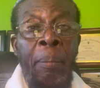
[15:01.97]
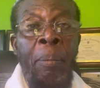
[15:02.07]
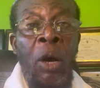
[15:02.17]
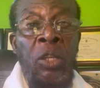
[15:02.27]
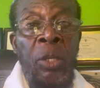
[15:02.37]

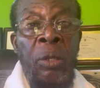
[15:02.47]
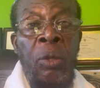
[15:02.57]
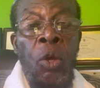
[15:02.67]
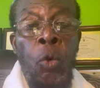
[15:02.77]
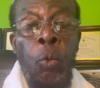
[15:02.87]

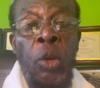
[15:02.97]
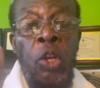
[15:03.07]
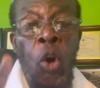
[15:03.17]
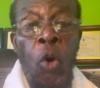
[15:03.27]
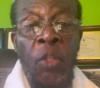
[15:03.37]
But we
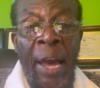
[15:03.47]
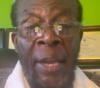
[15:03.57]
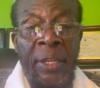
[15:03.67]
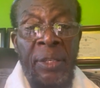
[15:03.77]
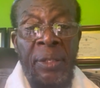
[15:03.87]
know
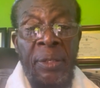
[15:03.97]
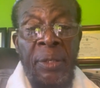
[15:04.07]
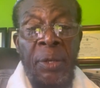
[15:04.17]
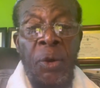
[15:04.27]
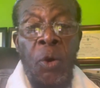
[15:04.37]
that
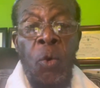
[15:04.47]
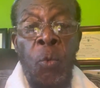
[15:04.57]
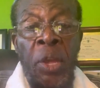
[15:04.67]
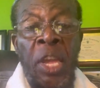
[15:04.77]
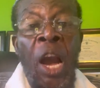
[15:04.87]

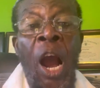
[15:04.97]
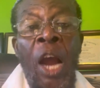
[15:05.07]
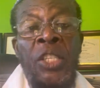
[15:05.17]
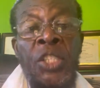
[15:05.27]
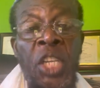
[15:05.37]
we
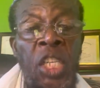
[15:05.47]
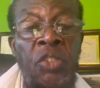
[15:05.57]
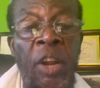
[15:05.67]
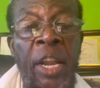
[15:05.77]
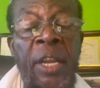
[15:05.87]
are
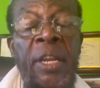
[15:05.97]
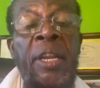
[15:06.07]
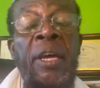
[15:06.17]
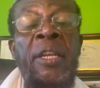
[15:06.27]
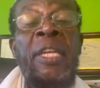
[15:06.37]
children,
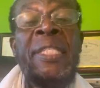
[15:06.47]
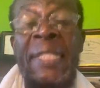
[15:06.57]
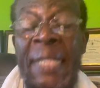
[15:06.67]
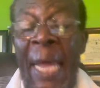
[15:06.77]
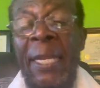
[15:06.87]

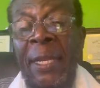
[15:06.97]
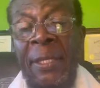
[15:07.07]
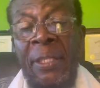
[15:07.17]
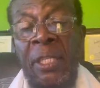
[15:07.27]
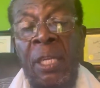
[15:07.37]

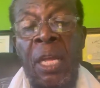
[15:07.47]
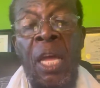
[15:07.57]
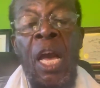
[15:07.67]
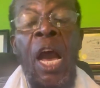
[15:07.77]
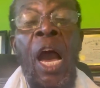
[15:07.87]
descendants
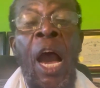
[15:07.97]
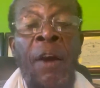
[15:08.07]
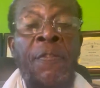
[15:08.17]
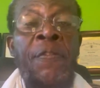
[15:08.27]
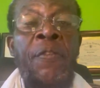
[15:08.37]

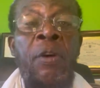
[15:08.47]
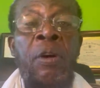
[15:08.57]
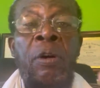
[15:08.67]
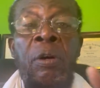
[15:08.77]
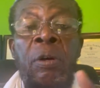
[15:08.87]
of
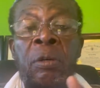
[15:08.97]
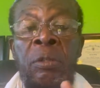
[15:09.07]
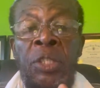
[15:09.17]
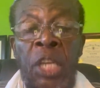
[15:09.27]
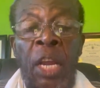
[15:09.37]

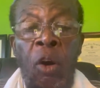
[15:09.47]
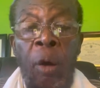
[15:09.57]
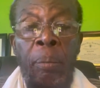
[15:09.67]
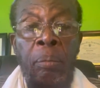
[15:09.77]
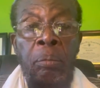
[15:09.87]

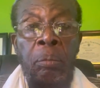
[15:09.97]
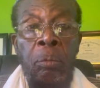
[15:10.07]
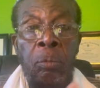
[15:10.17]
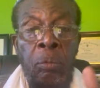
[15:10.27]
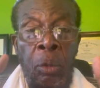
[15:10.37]
Jacob,
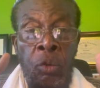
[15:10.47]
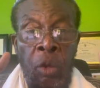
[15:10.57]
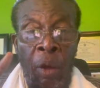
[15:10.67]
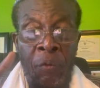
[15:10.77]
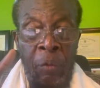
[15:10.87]

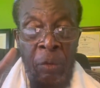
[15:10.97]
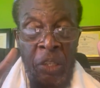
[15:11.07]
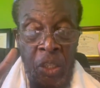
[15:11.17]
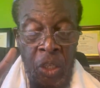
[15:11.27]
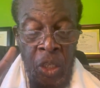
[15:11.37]

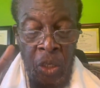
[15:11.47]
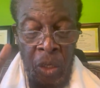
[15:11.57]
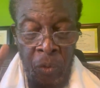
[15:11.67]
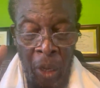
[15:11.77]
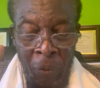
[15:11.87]
his,
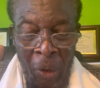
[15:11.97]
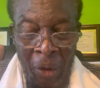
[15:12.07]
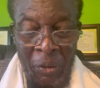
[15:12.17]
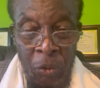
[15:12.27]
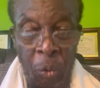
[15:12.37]
his, one
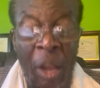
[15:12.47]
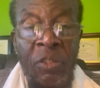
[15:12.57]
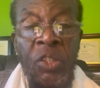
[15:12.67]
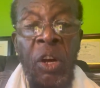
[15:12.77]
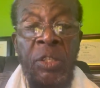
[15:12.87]
of his
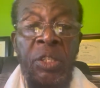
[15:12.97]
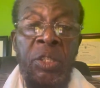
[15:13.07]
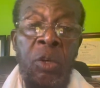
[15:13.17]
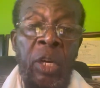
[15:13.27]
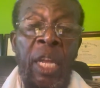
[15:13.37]
12
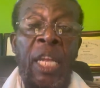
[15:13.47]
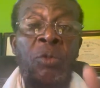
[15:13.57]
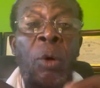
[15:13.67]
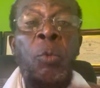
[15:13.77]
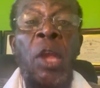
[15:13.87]
sons. Okay, that's
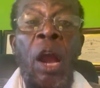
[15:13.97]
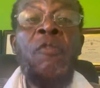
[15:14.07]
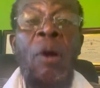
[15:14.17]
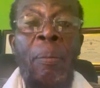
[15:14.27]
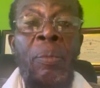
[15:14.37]
where we are
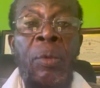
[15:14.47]
from.